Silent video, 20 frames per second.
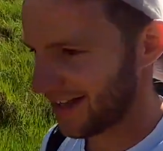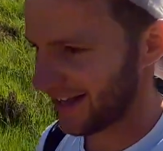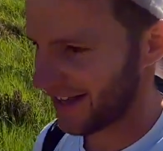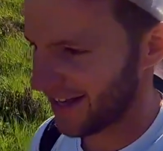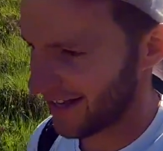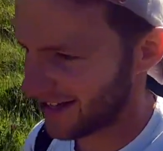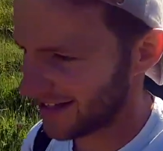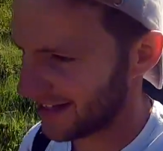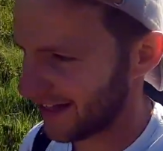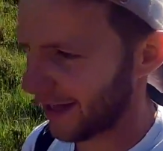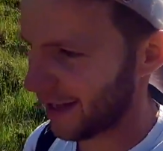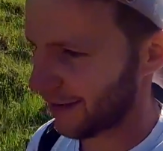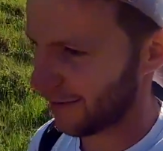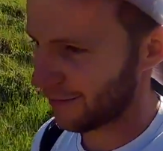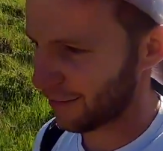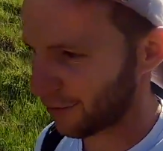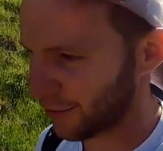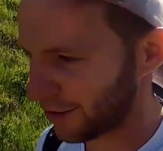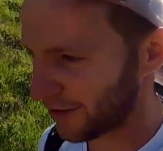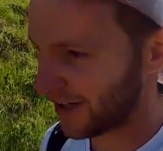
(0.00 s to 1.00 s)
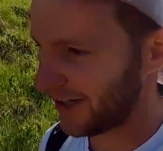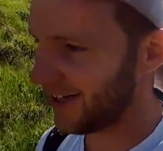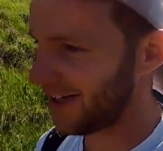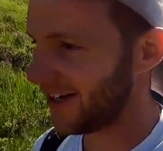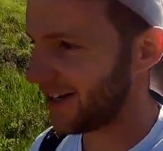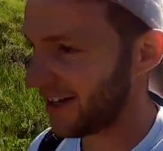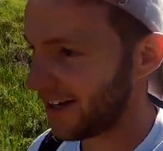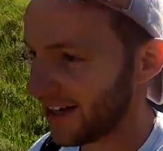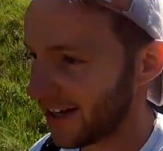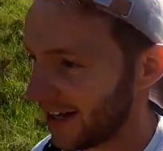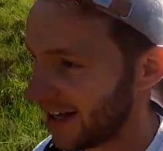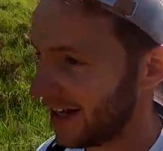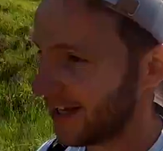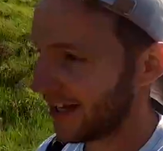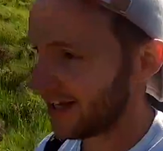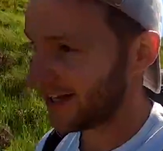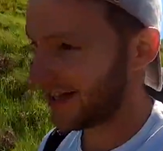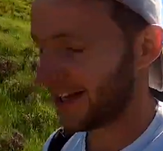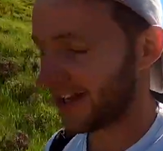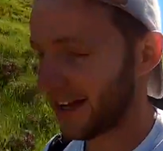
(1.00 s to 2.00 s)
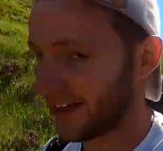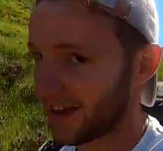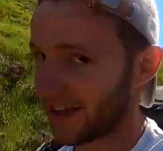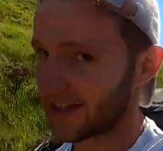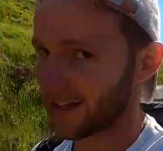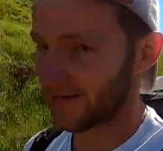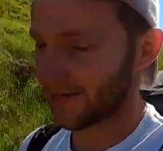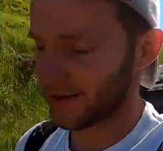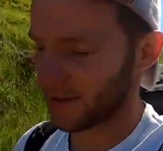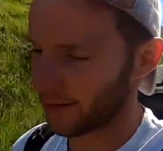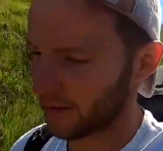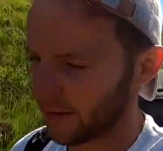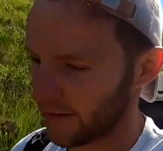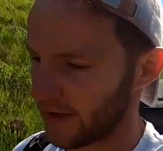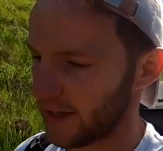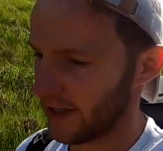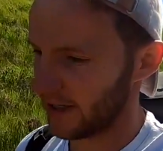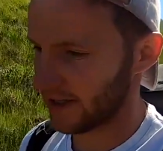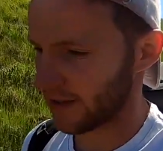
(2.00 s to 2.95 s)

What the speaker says: That is day 14, and that's the first one we've seen.